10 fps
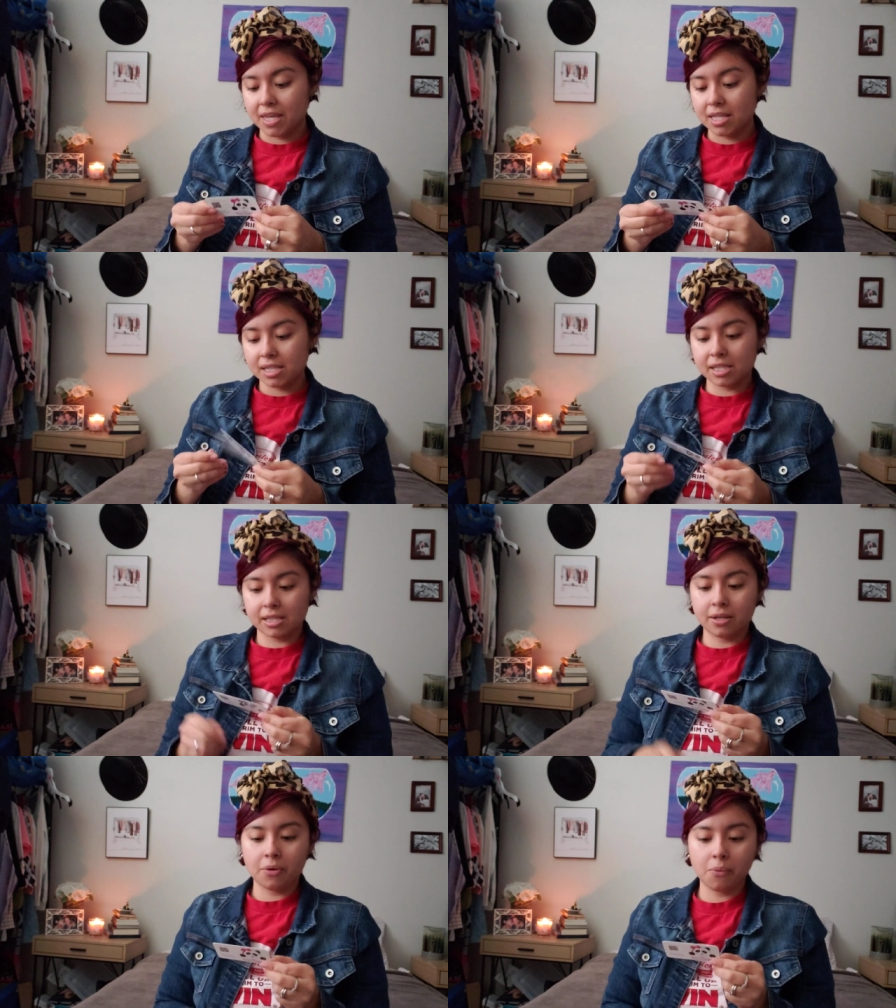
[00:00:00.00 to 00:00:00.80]

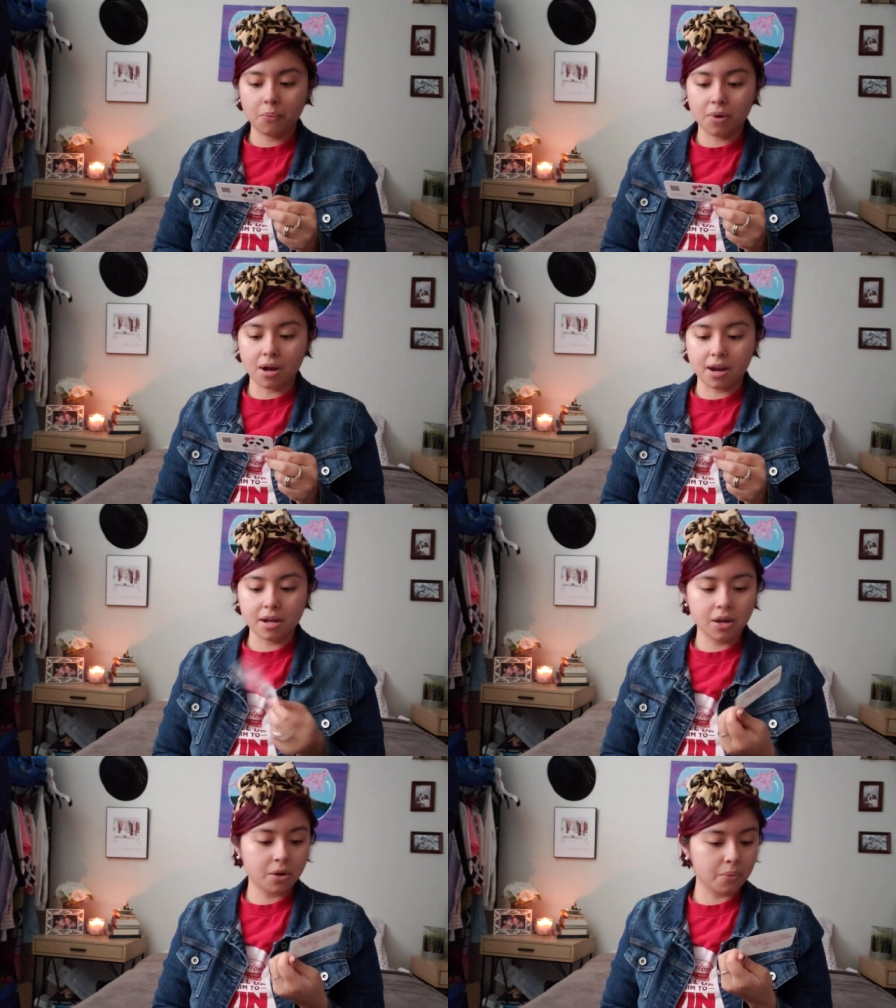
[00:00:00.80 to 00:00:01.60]
this
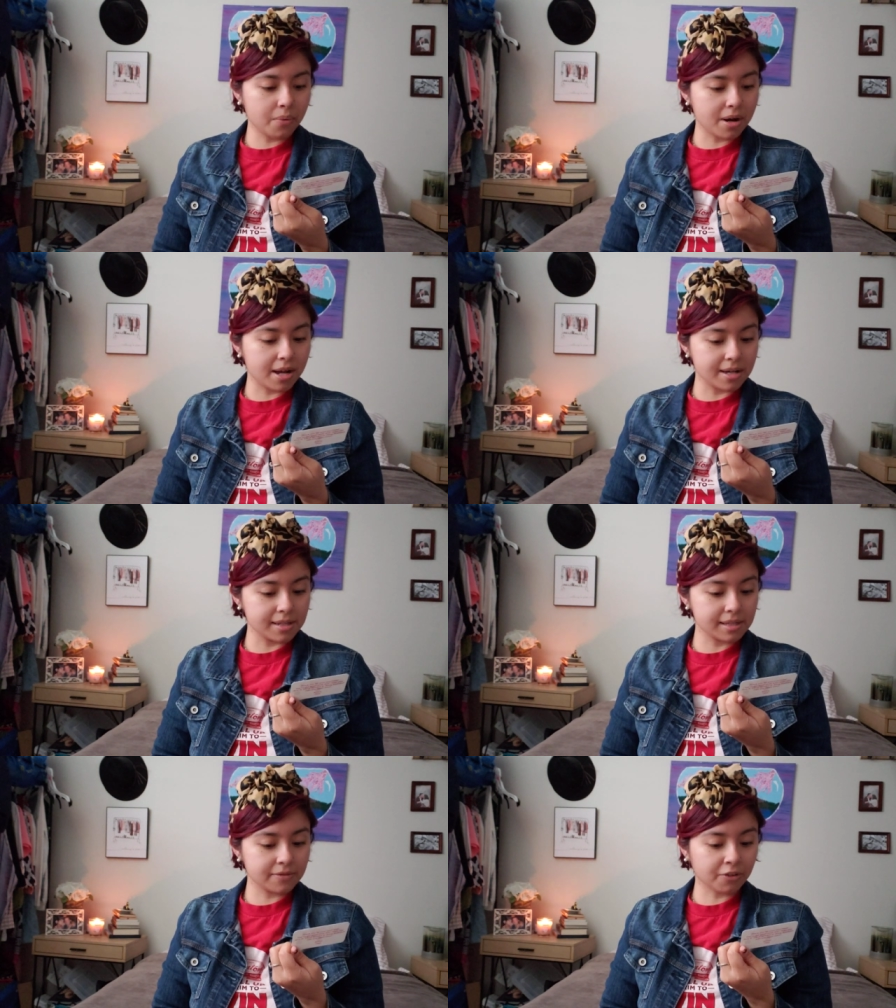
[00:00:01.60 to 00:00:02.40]
one
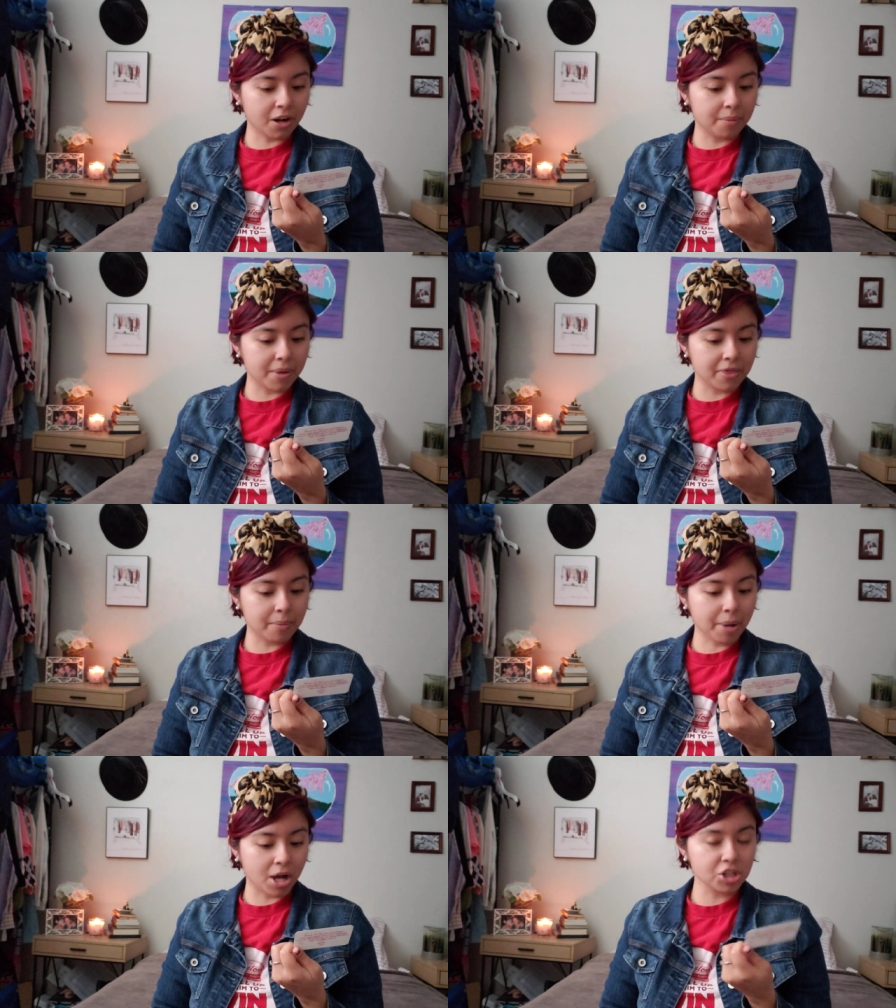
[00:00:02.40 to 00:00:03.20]
was from
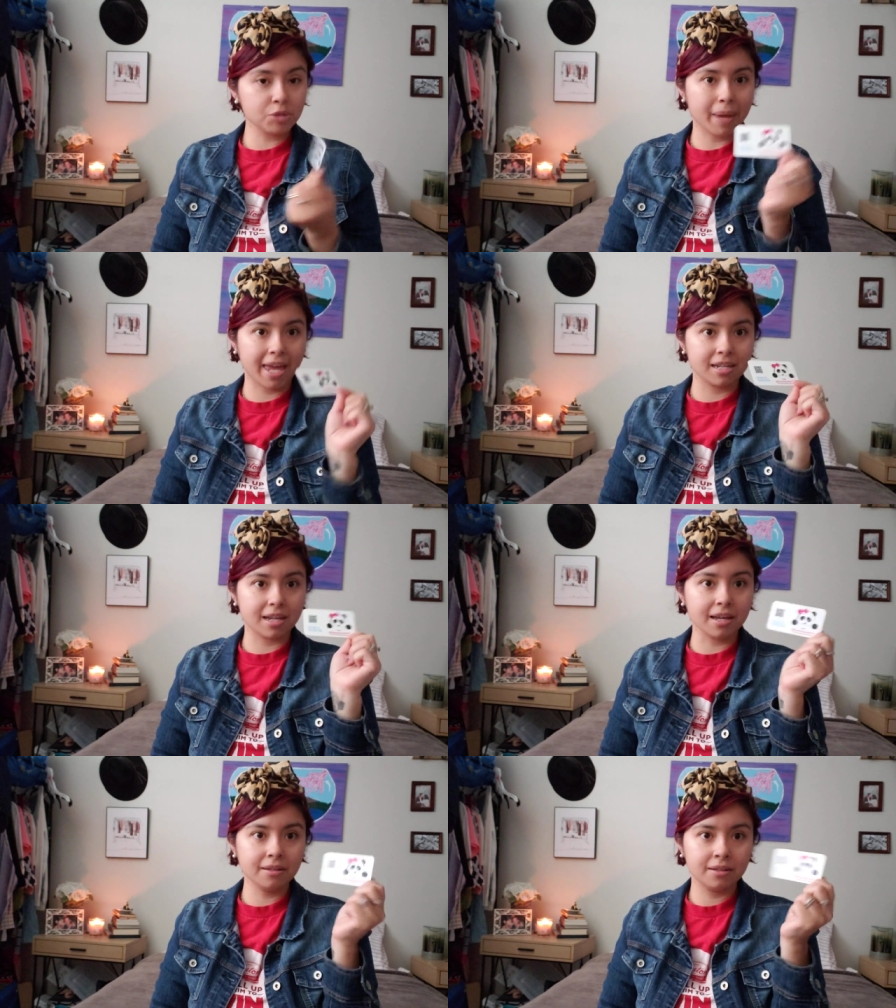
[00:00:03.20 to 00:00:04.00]
the Posh
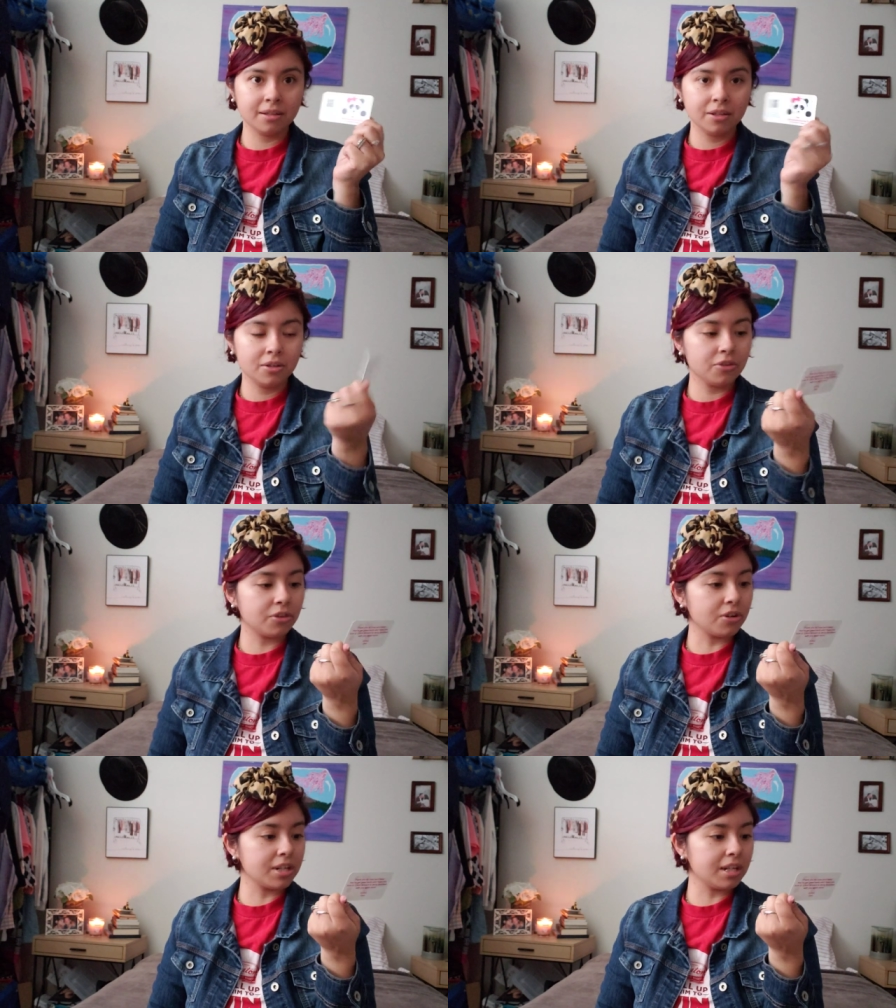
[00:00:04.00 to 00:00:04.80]
Panda
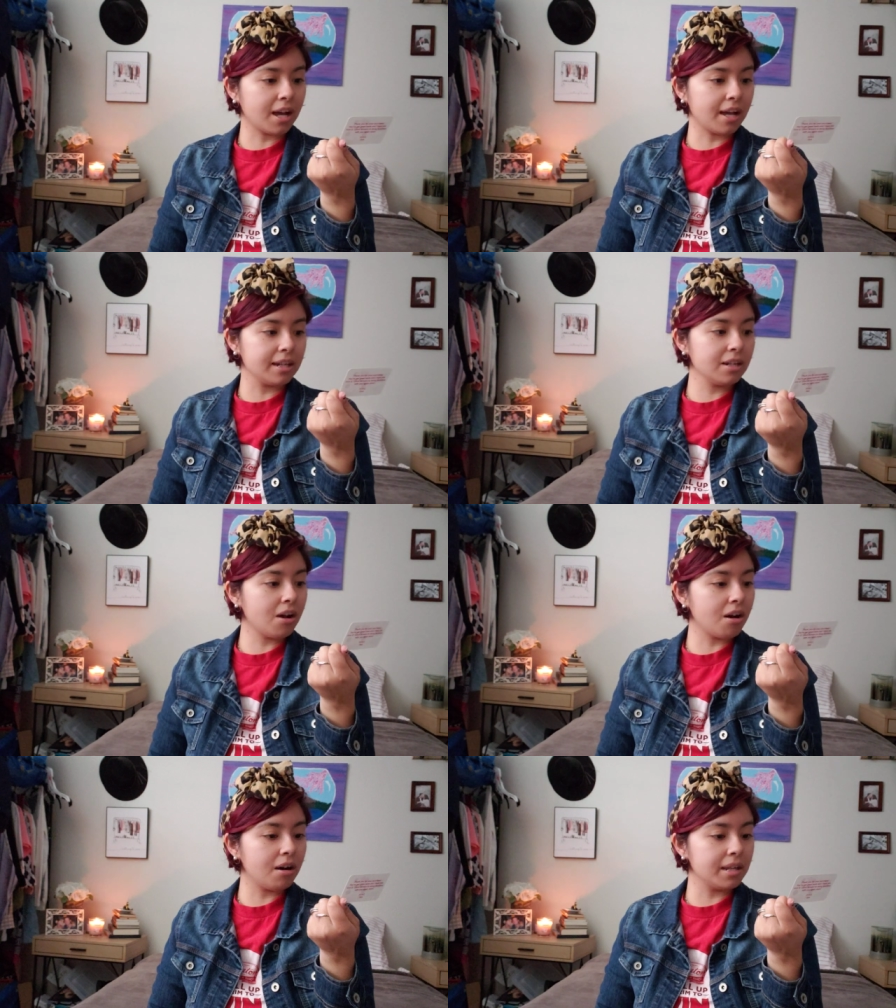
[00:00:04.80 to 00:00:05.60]
39
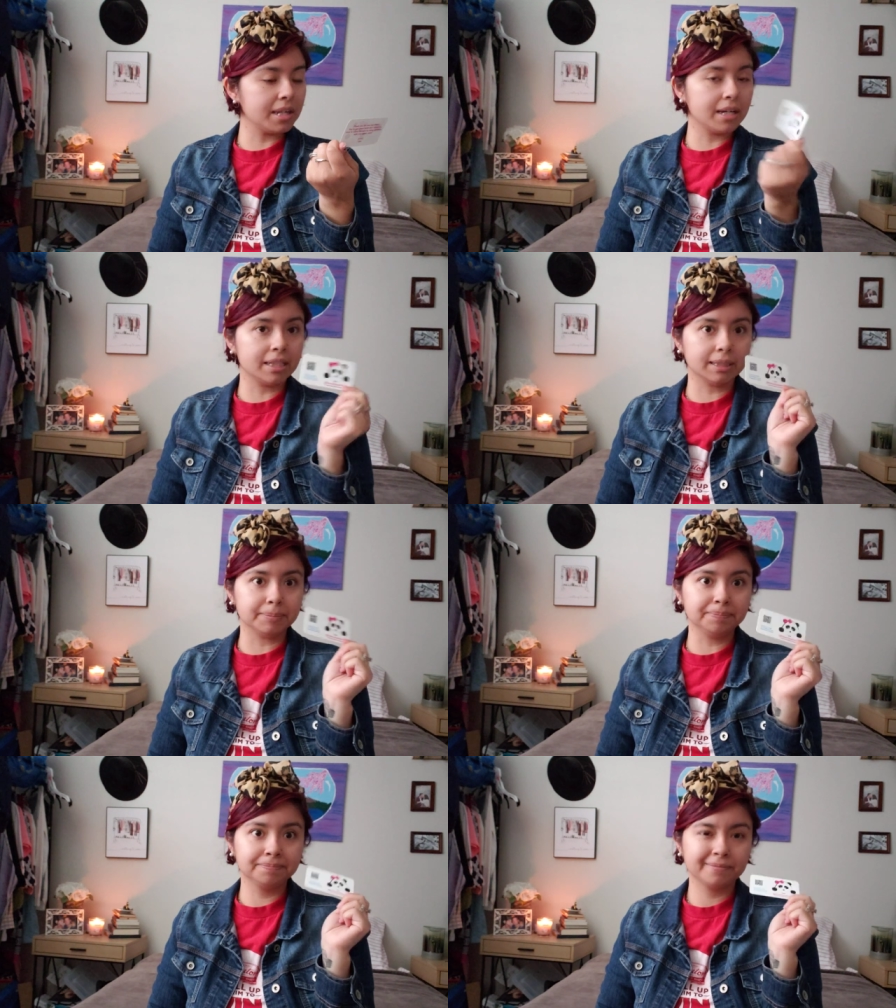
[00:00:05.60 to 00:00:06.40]
on
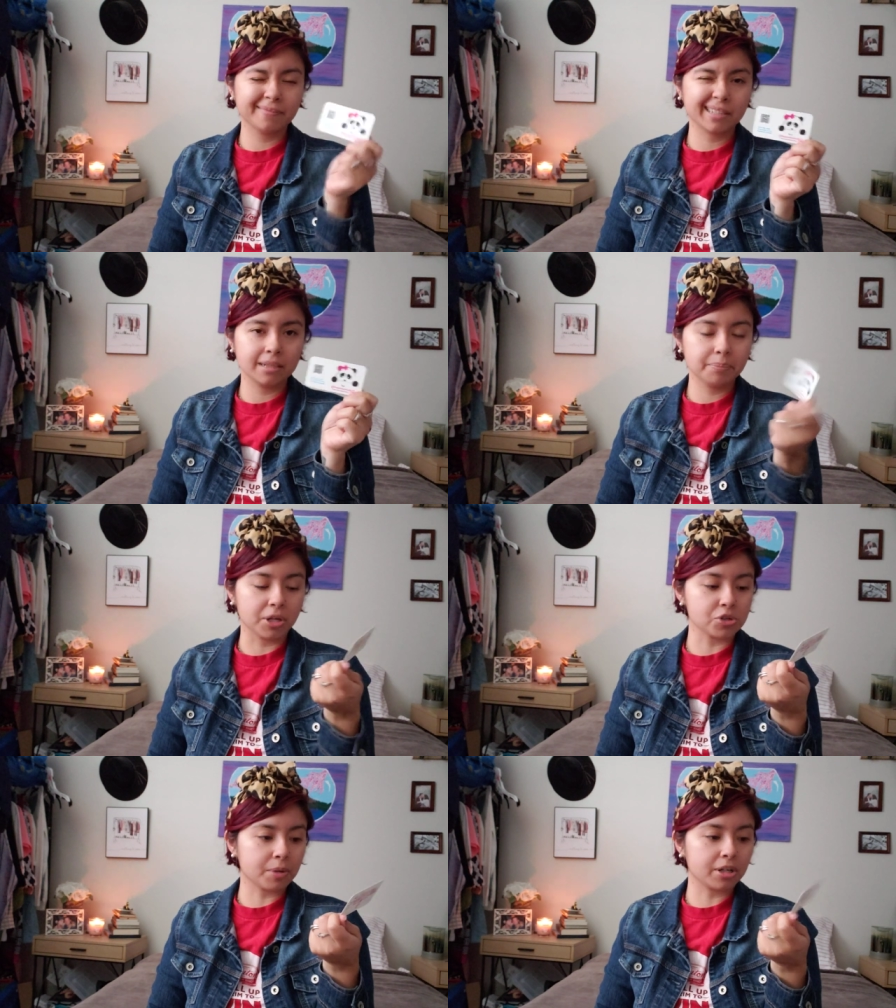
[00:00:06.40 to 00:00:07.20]
um,
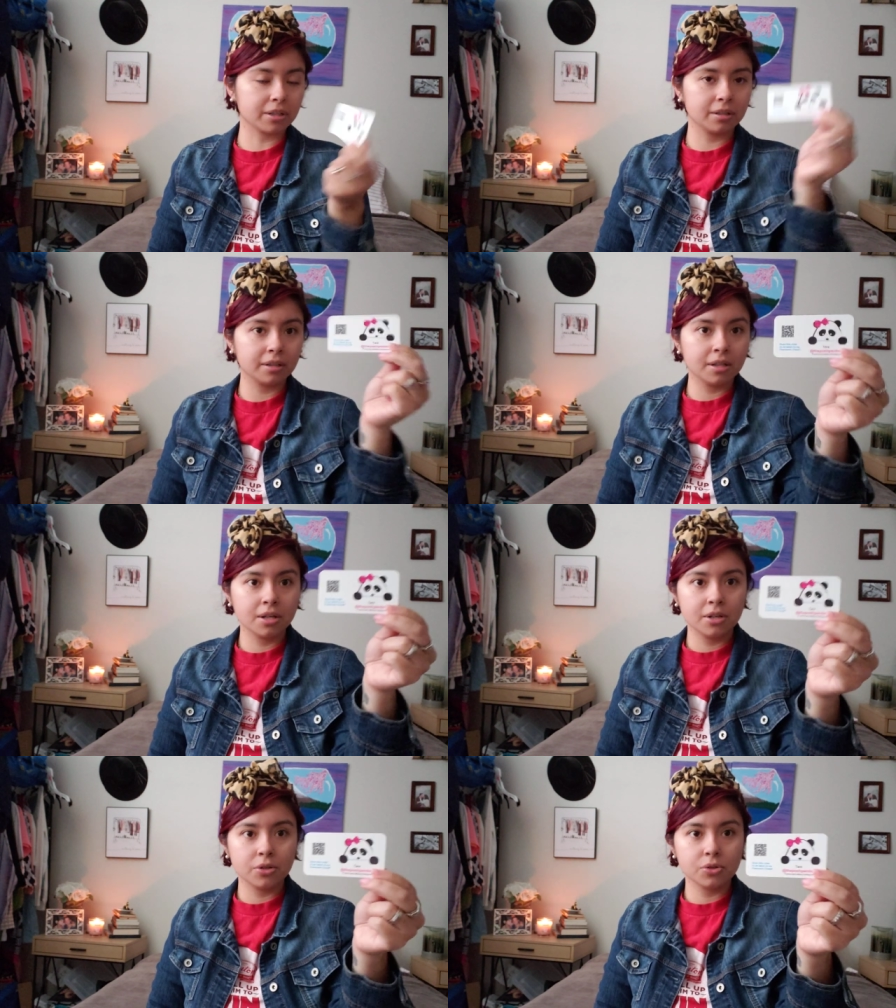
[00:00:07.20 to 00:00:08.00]
Poshmark.
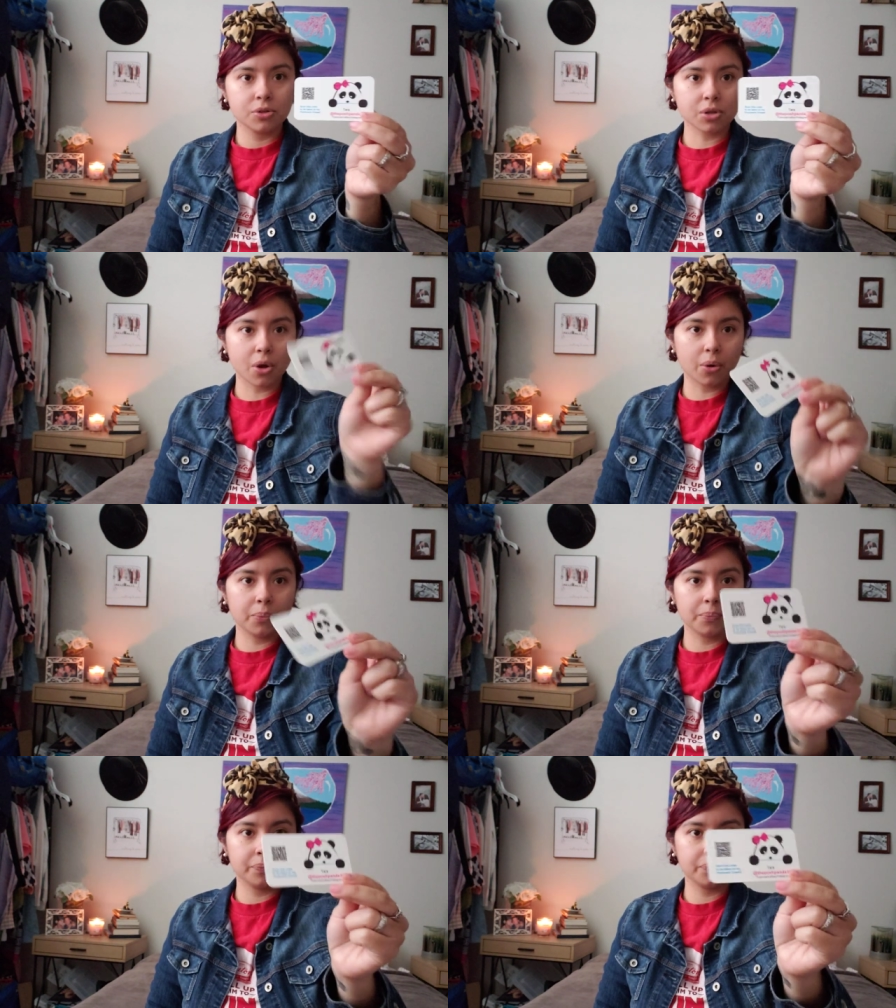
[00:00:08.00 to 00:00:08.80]
So